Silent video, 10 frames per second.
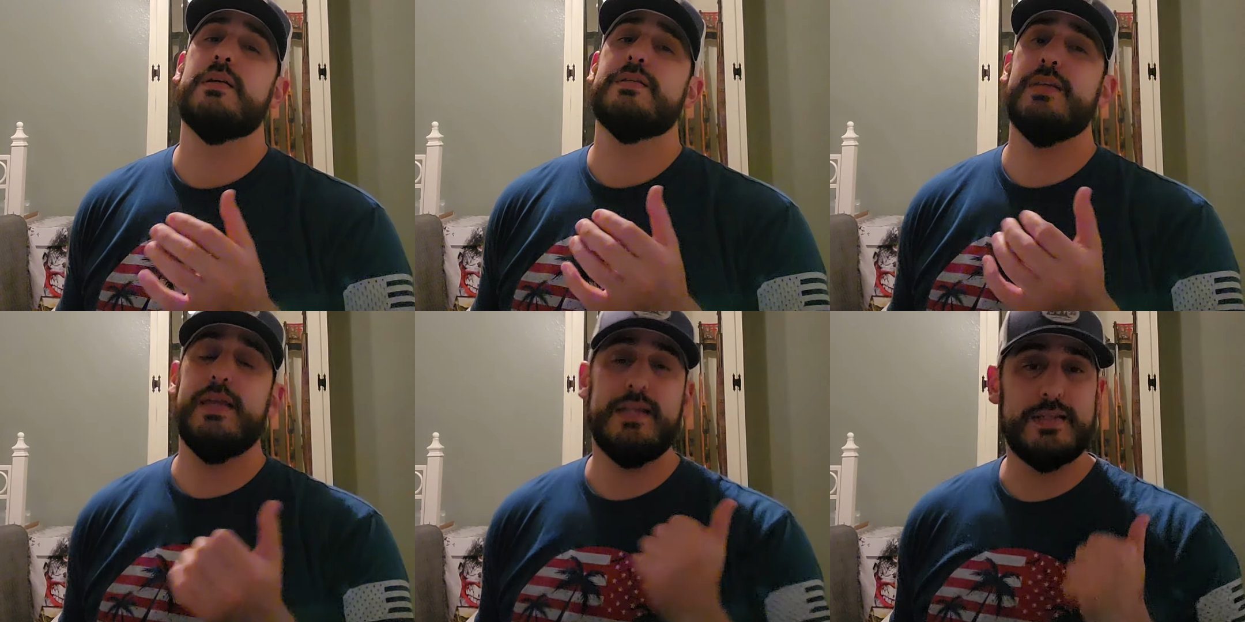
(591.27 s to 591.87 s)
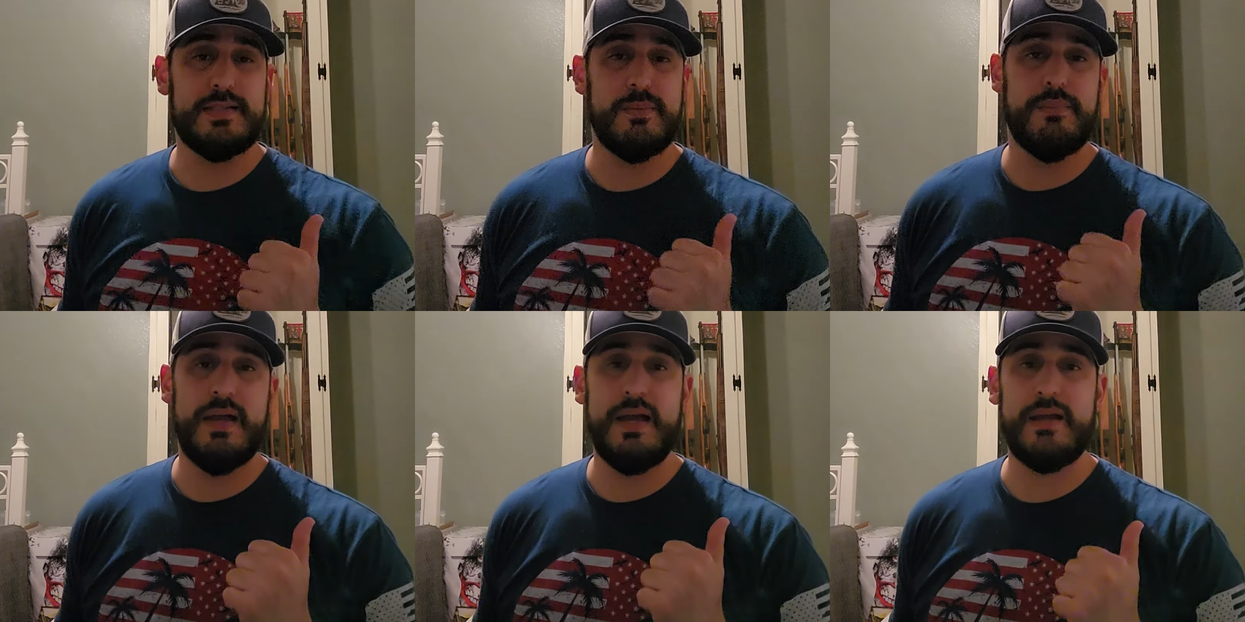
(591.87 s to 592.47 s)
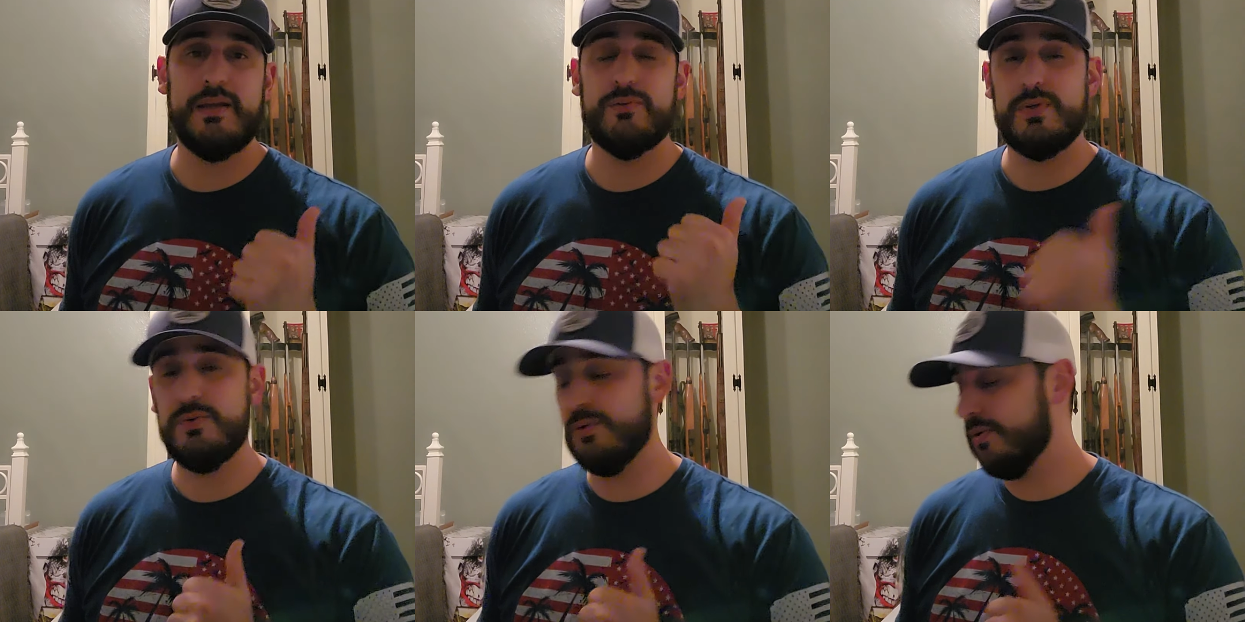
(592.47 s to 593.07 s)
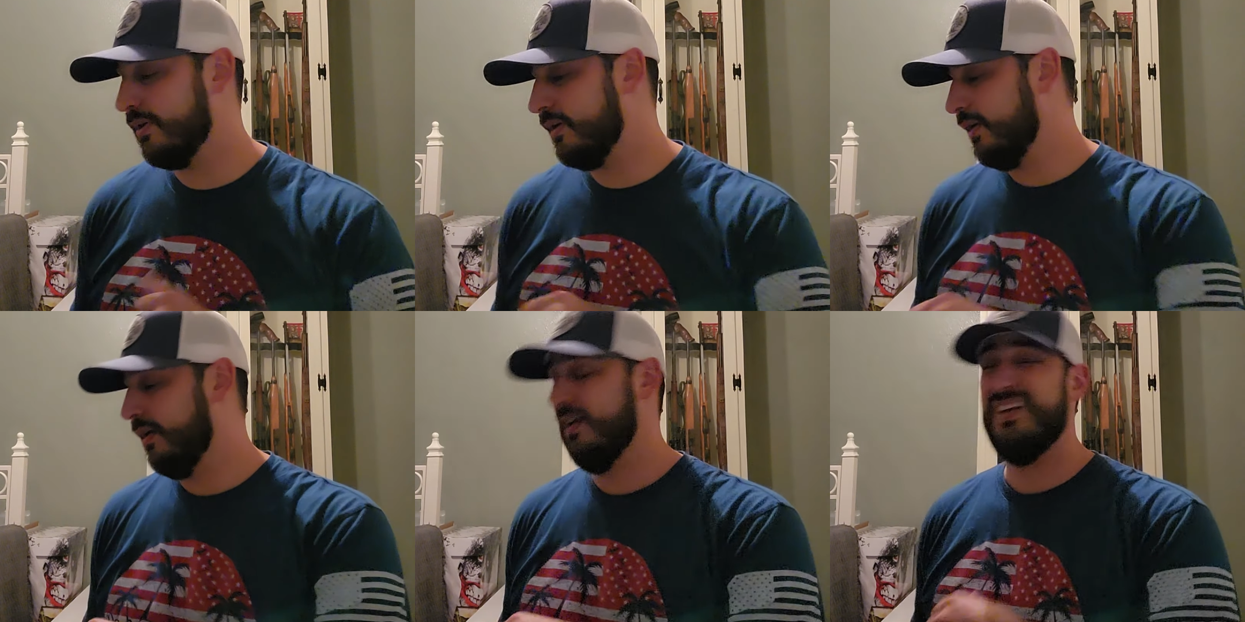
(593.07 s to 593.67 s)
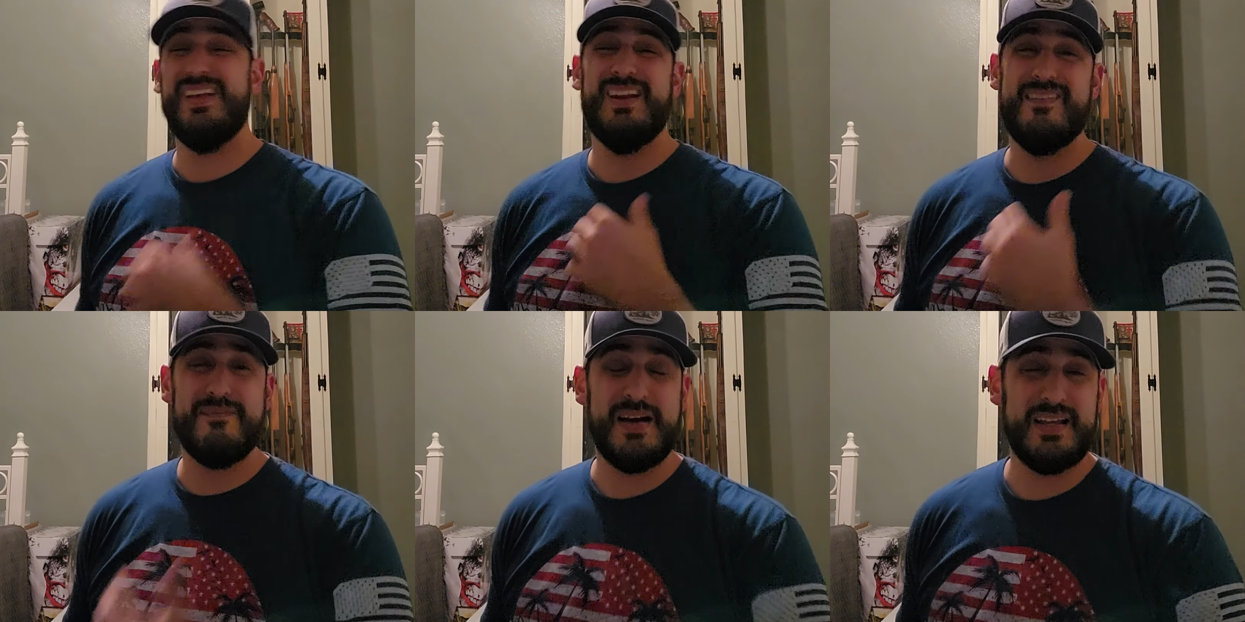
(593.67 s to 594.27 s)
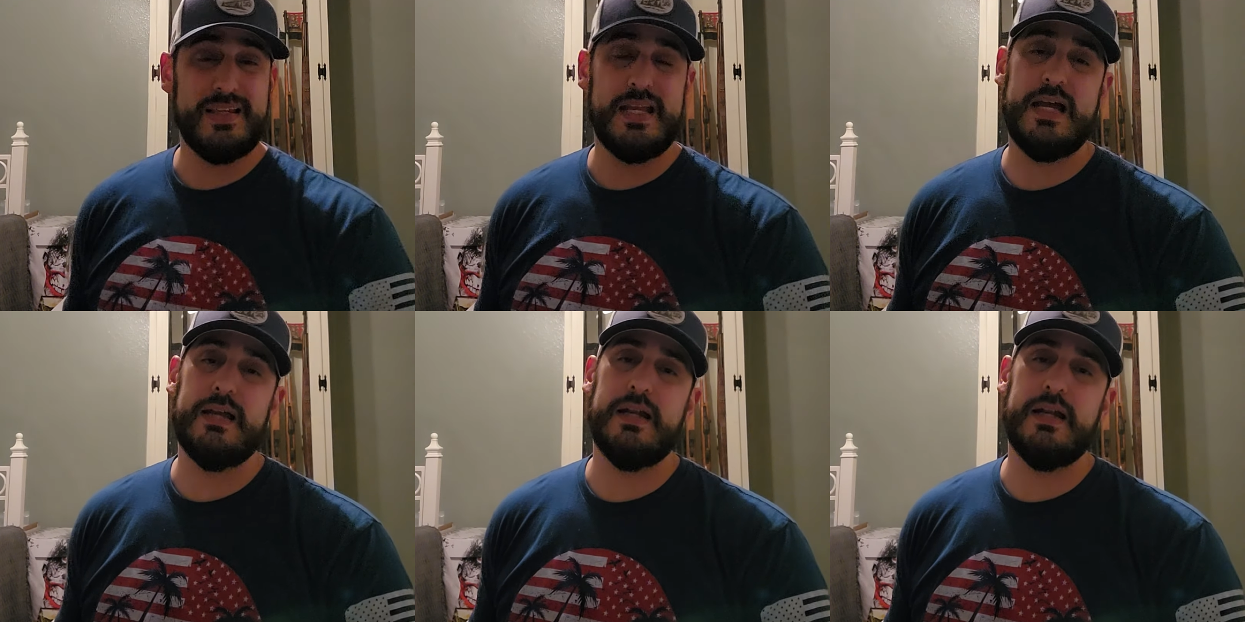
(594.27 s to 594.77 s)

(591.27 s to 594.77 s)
so they had to get sent back and reordered, and I finally got it.